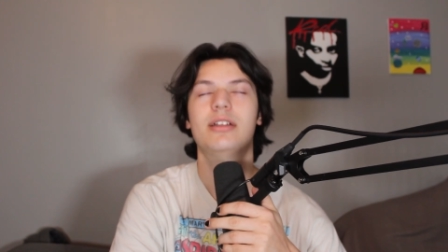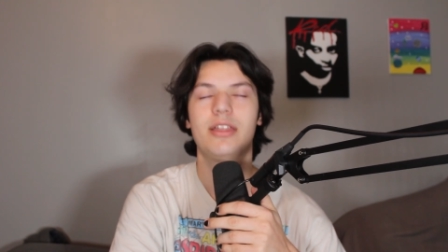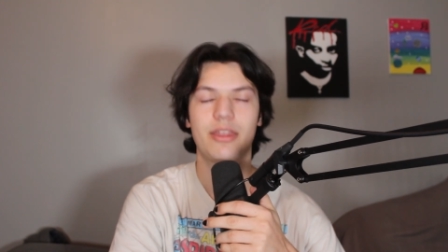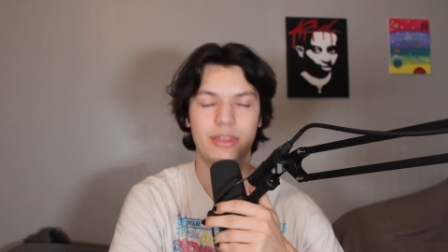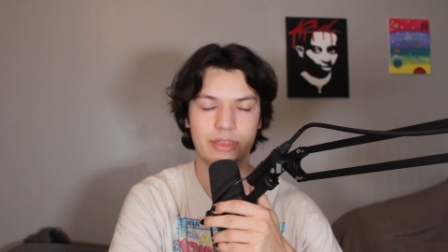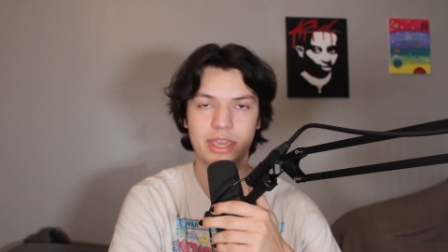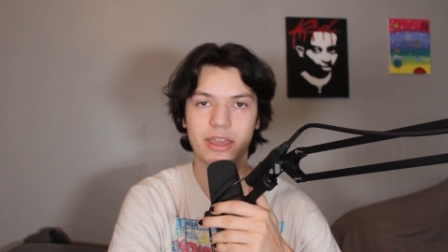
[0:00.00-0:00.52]

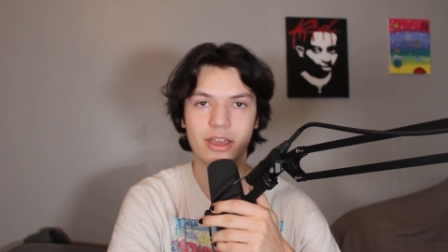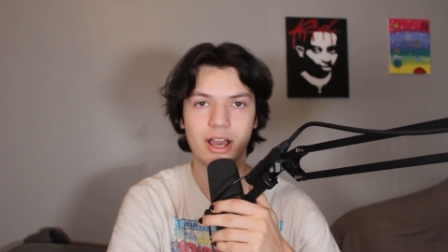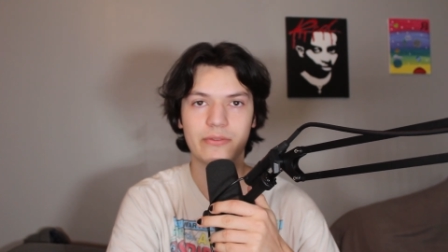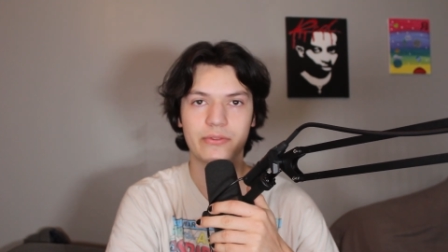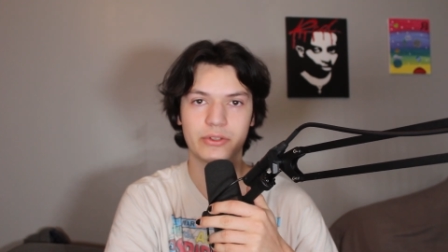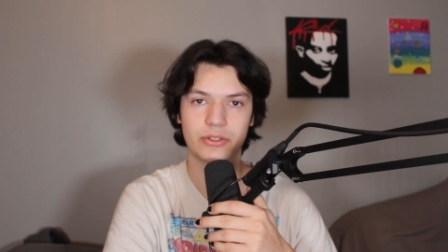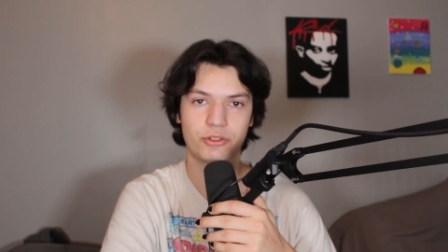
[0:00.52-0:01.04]
thank God
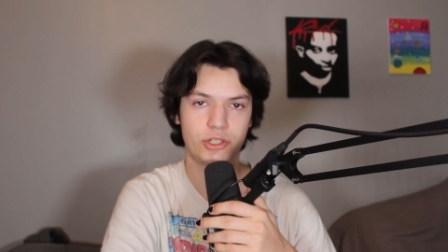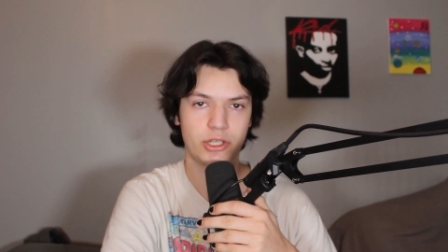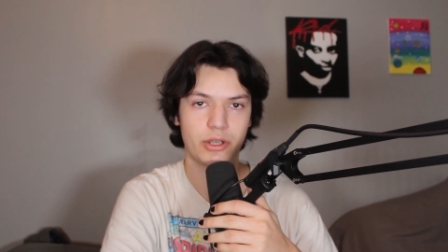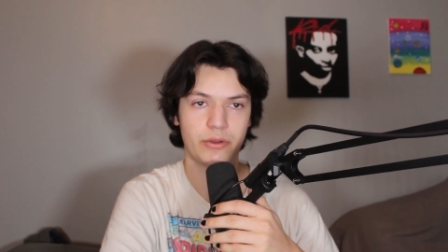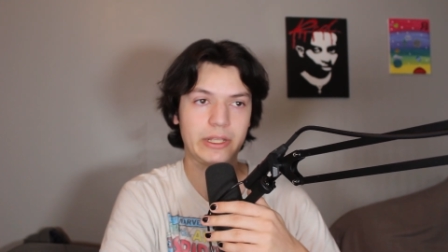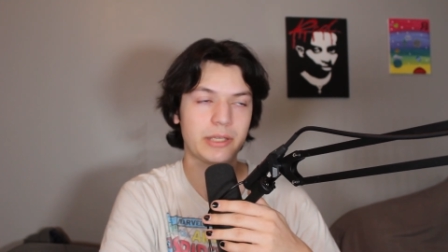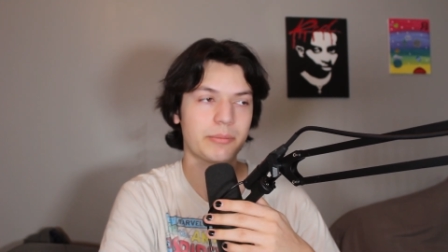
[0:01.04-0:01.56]
for the
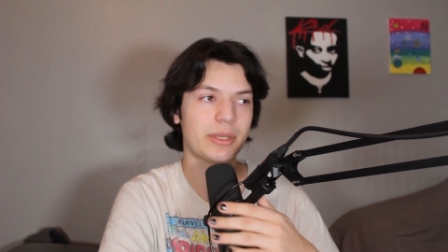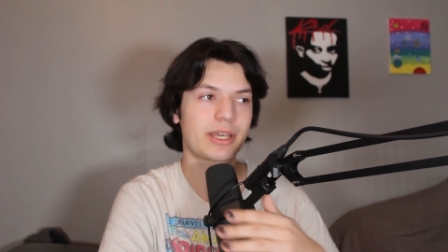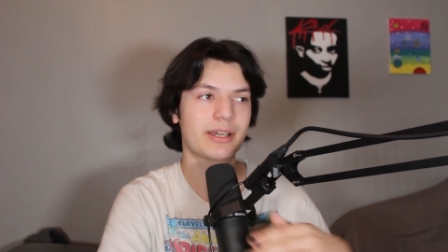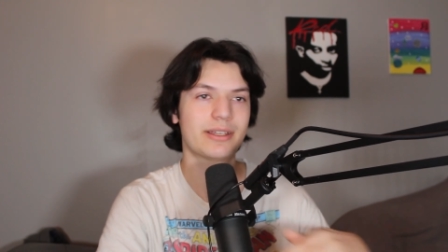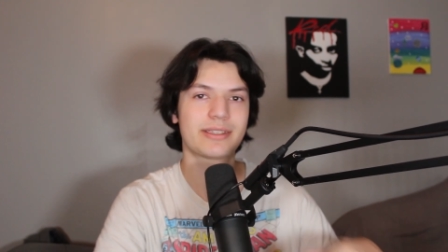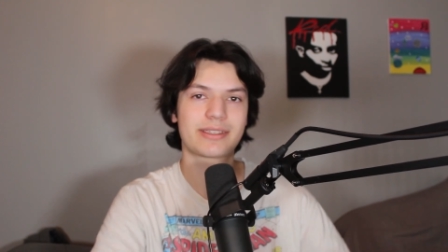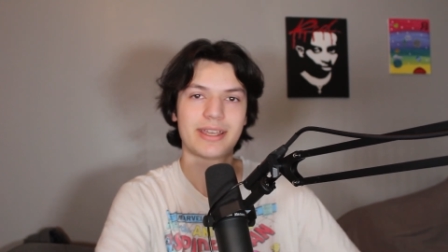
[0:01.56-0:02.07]
Chioni,
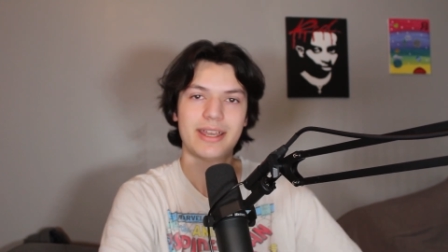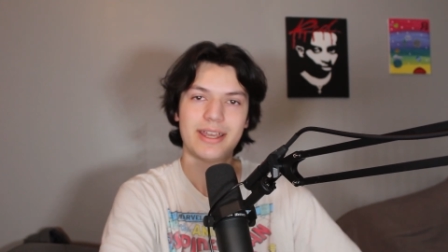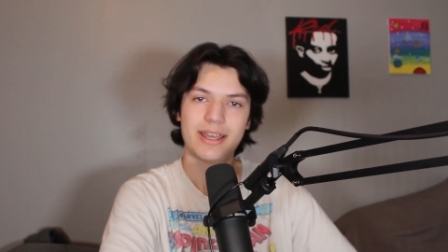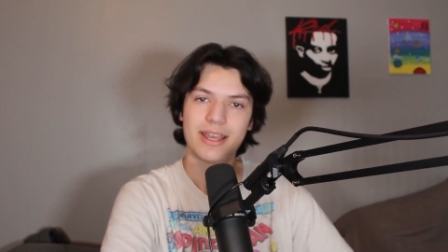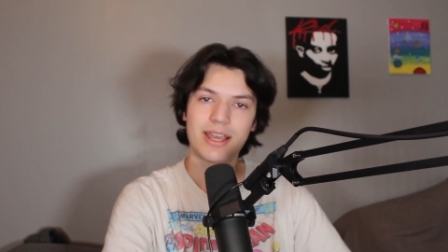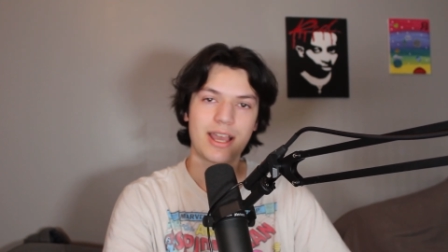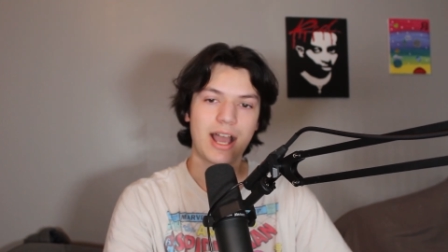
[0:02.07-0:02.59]
because
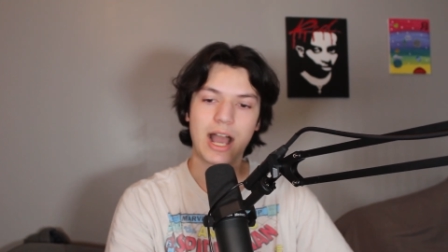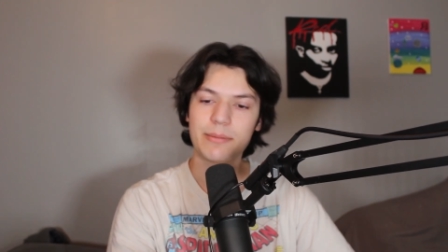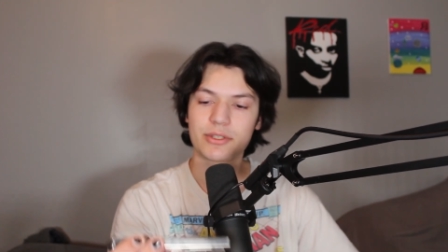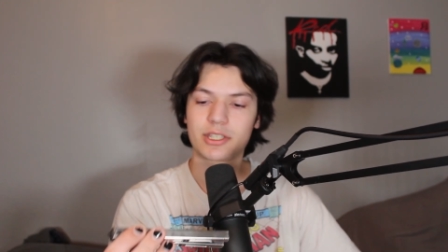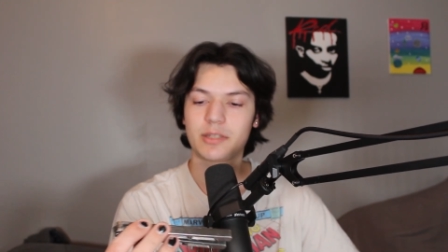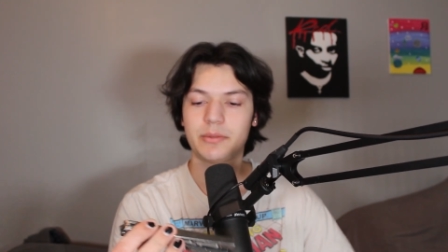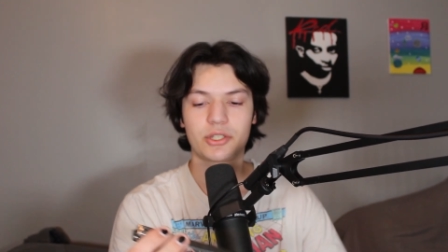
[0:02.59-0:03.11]
I'm
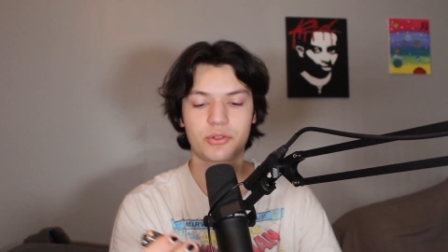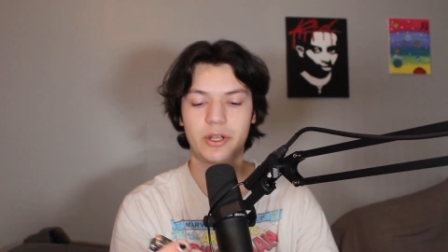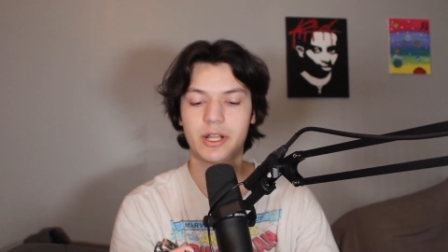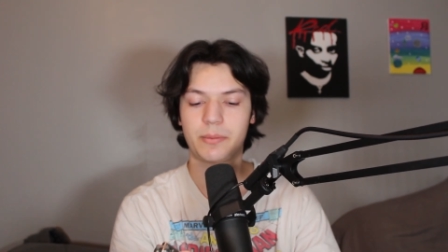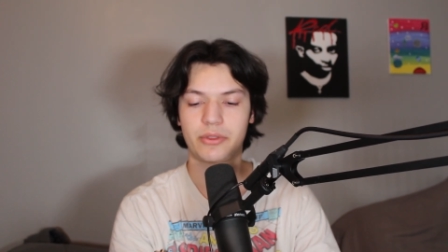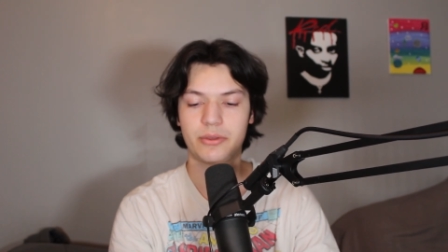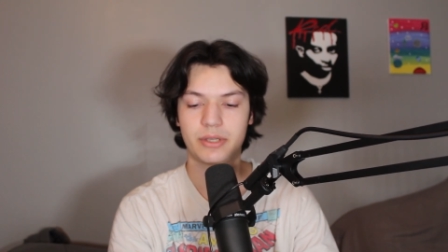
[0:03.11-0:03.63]
just going to be straight
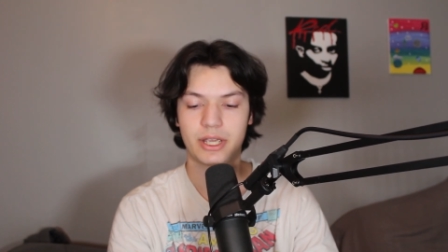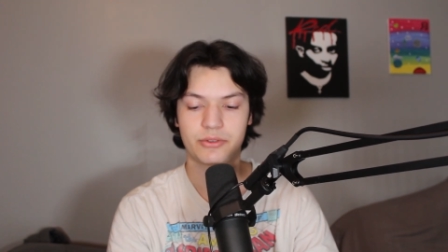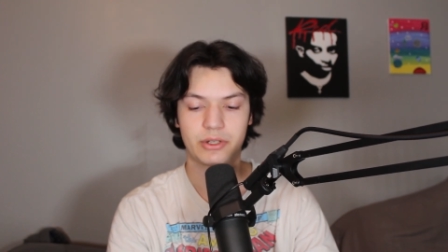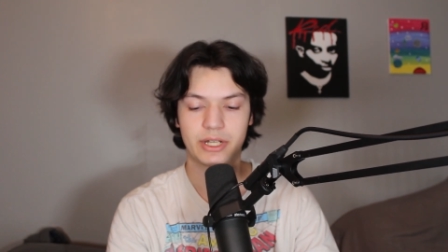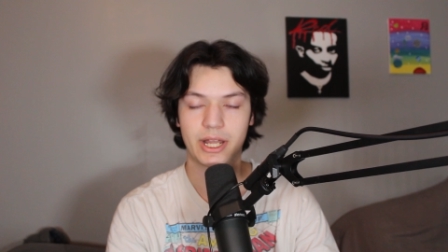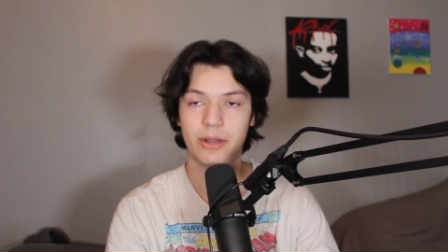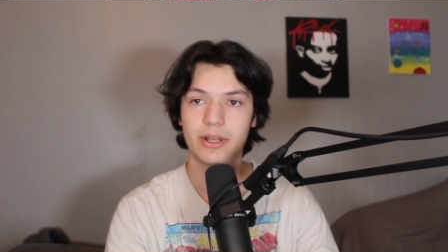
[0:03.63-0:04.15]
up with you guys
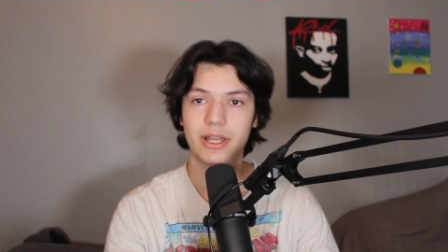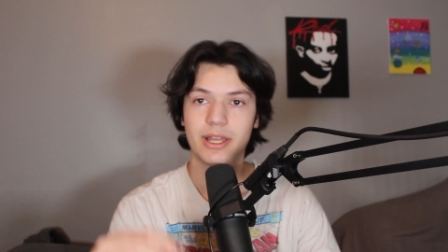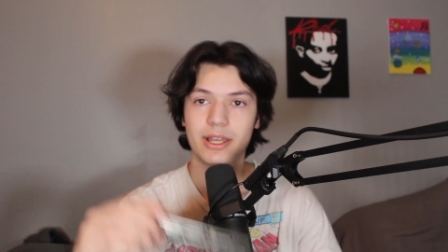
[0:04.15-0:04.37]
right now.